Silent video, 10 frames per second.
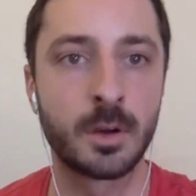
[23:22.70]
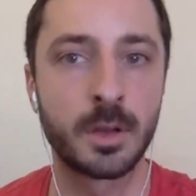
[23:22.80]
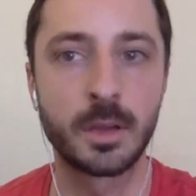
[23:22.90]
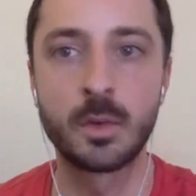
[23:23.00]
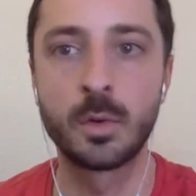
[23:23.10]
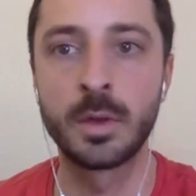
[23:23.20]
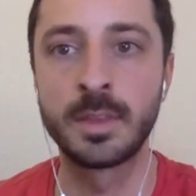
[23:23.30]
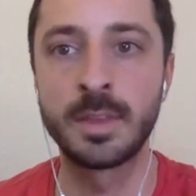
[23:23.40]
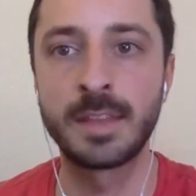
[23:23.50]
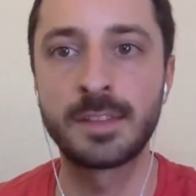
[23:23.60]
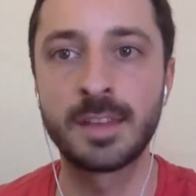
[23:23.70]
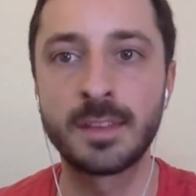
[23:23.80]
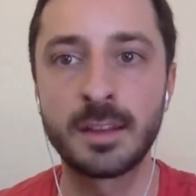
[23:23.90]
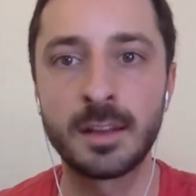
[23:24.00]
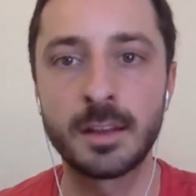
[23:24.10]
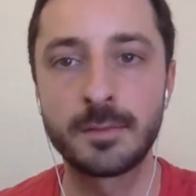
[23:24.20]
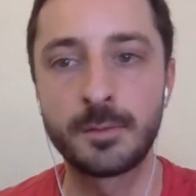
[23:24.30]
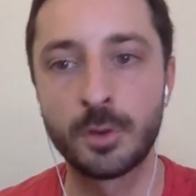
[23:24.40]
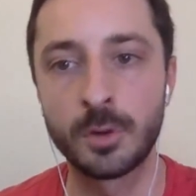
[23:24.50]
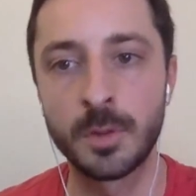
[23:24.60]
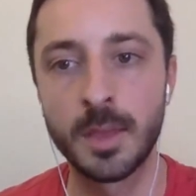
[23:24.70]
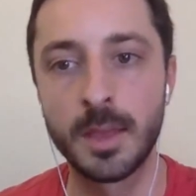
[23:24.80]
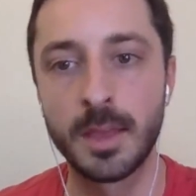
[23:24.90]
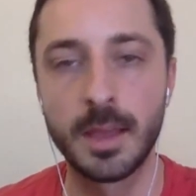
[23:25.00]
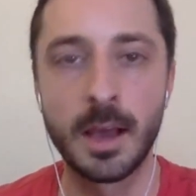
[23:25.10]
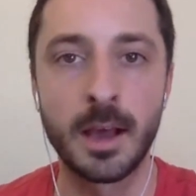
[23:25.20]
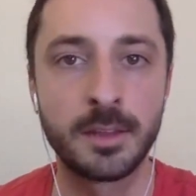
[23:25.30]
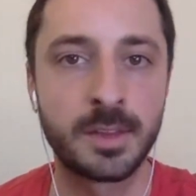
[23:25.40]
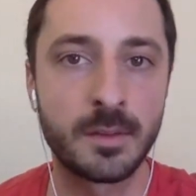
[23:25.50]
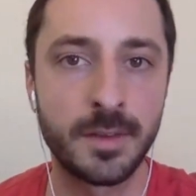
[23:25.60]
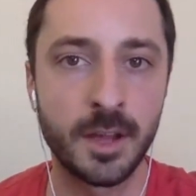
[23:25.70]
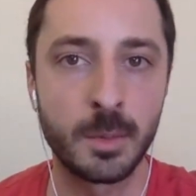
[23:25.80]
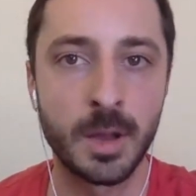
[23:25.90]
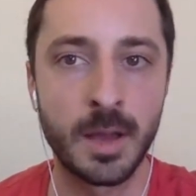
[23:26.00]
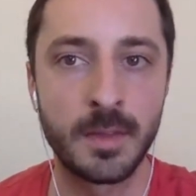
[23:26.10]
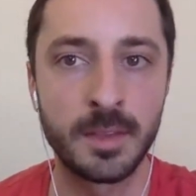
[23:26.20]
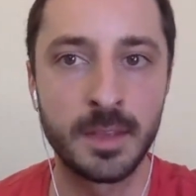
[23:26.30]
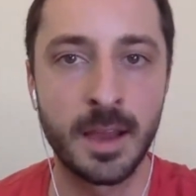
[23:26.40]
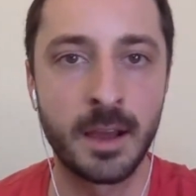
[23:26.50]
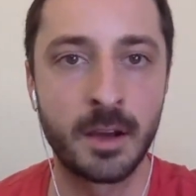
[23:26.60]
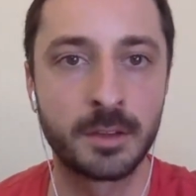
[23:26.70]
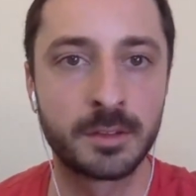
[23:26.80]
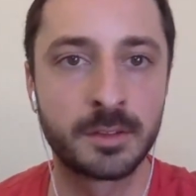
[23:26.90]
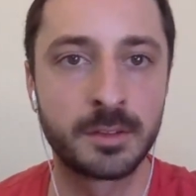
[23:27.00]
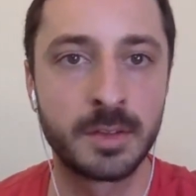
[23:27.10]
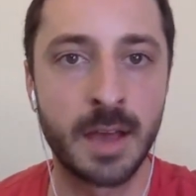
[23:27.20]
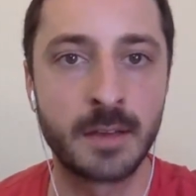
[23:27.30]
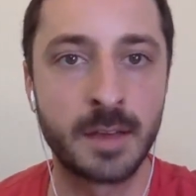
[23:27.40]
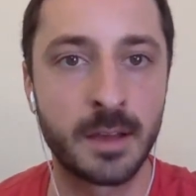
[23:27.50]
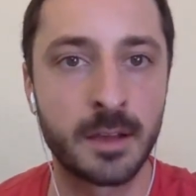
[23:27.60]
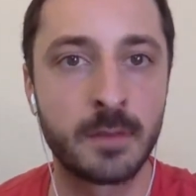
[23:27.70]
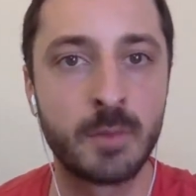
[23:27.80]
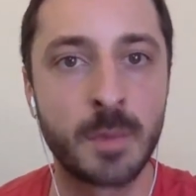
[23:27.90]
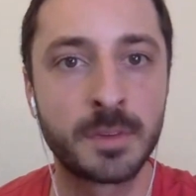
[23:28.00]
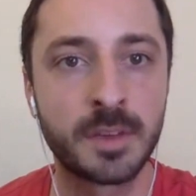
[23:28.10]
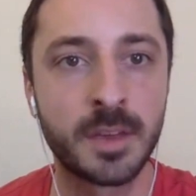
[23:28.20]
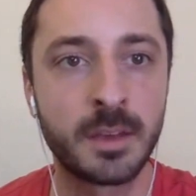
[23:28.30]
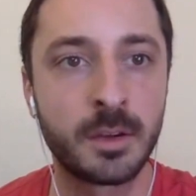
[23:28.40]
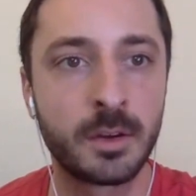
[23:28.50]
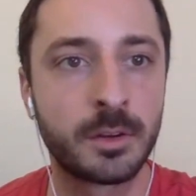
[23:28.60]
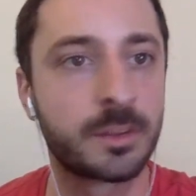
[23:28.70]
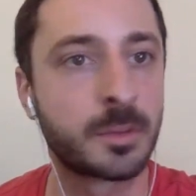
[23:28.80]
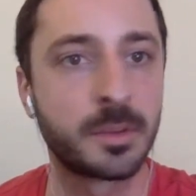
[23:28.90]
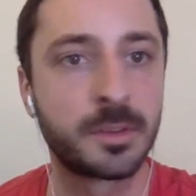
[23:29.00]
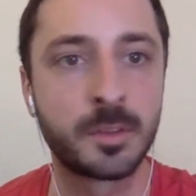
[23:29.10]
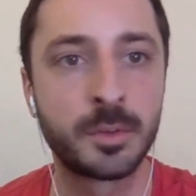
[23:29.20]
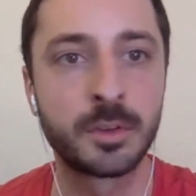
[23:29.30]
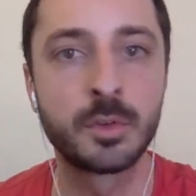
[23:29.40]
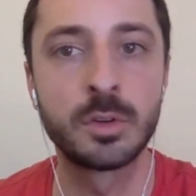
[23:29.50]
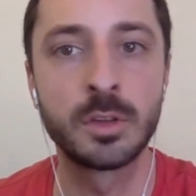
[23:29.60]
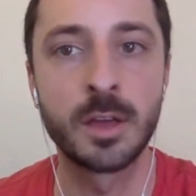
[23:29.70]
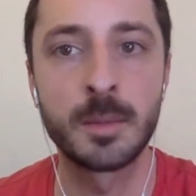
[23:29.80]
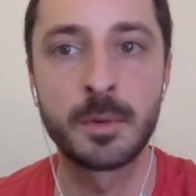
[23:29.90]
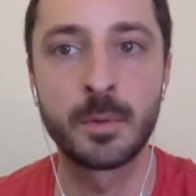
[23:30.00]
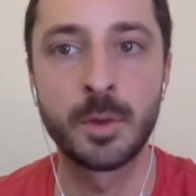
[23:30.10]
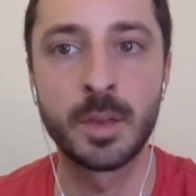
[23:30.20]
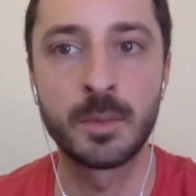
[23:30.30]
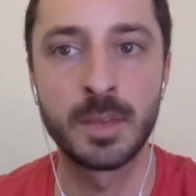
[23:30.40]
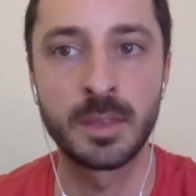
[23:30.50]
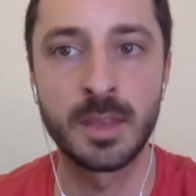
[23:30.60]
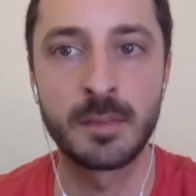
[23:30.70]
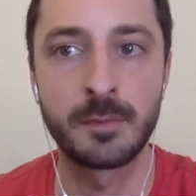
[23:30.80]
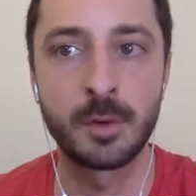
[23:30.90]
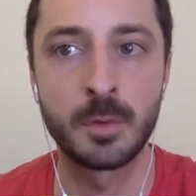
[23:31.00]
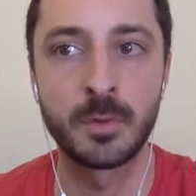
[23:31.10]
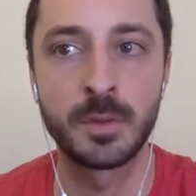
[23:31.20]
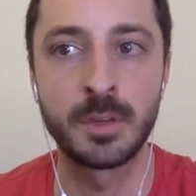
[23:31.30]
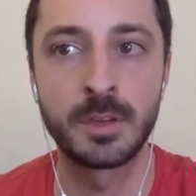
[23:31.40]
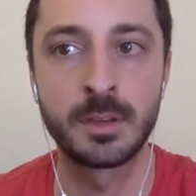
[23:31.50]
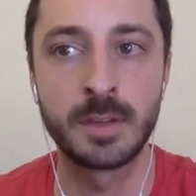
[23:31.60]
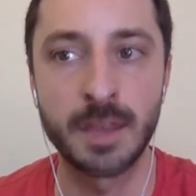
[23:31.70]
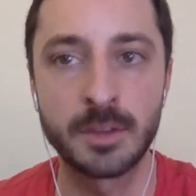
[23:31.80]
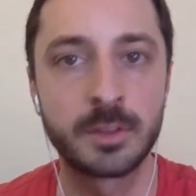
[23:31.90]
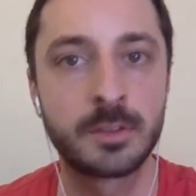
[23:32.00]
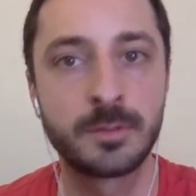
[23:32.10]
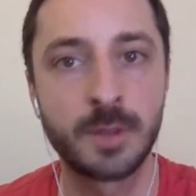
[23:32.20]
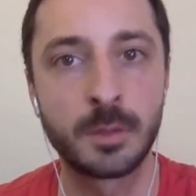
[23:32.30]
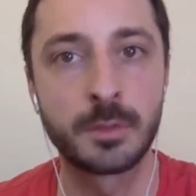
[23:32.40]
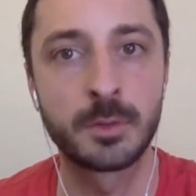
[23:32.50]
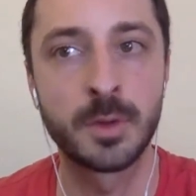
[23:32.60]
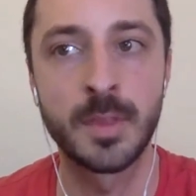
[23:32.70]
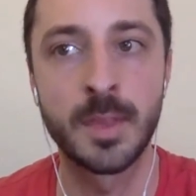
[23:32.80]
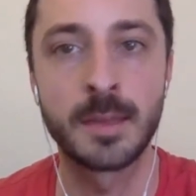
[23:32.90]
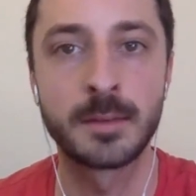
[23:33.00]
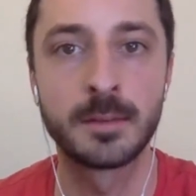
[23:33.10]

Okay, cool. And then that 1099 form, is that available on the irs.gov website, or just something simple to Google up, or where can we get that form if we need to actually follow through on that?